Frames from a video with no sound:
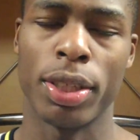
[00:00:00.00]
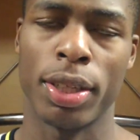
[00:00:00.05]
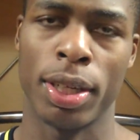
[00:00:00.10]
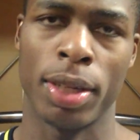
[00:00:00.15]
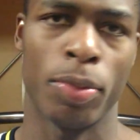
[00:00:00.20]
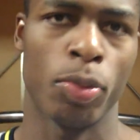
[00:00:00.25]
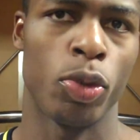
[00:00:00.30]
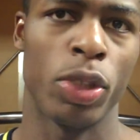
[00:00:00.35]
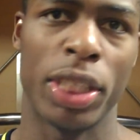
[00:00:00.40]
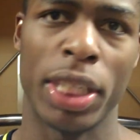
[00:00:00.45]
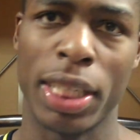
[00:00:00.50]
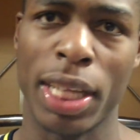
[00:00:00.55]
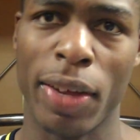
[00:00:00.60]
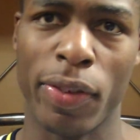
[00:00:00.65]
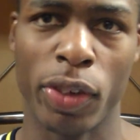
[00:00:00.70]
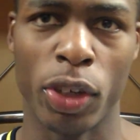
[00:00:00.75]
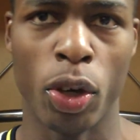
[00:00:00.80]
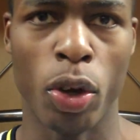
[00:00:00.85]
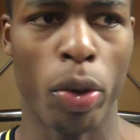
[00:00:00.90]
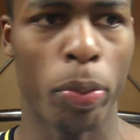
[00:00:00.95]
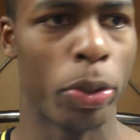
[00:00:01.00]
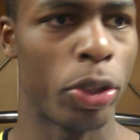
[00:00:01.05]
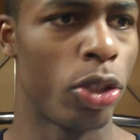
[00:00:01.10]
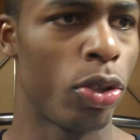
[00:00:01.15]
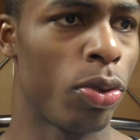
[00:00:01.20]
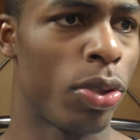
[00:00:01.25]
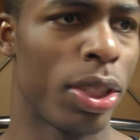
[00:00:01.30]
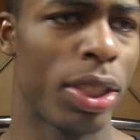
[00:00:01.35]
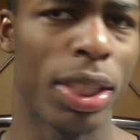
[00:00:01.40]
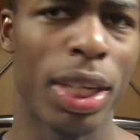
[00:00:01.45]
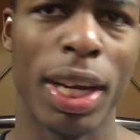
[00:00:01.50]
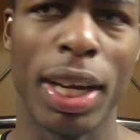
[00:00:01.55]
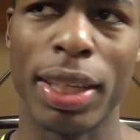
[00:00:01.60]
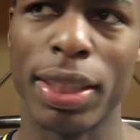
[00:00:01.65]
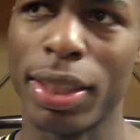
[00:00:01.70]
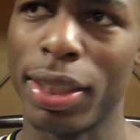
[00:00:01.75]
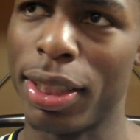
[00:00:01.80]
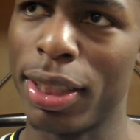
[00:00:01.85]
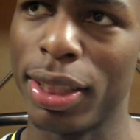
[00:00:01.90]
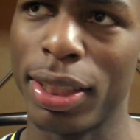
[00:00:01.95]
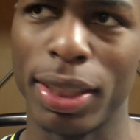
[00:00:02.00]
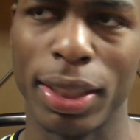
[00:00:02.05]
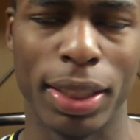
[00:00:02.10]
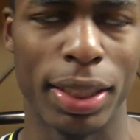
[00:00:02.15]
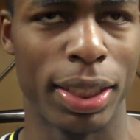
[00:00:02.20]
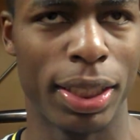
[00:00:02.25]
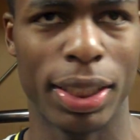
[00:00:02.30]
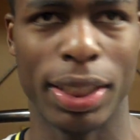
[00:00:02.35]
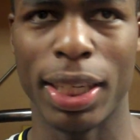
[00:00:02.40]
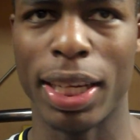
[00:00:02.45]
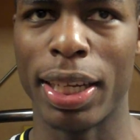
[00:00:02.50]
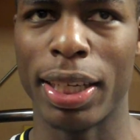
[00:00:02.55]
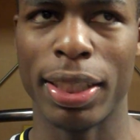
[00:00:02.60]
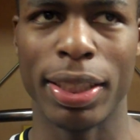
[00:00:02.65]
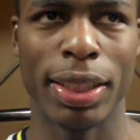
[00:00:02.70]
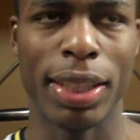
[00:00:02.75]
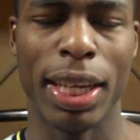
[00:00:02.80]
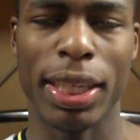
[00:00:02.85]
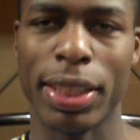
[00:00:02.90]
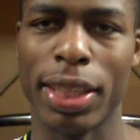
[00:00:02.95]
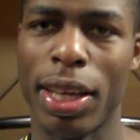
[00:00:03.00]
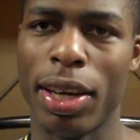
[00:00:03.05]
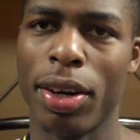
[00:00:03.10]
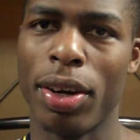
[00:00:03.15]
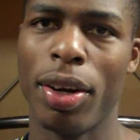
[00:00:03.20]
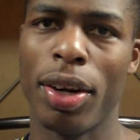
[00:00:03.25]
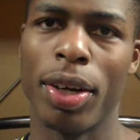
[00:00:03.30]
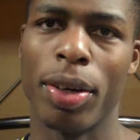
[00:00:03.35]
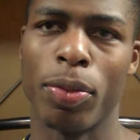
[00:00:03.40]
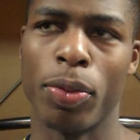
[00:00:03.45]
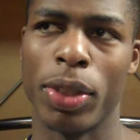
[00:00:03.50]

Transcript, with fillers: Um, we just have to go up and shoot the shots, and it's not, it's not that hard.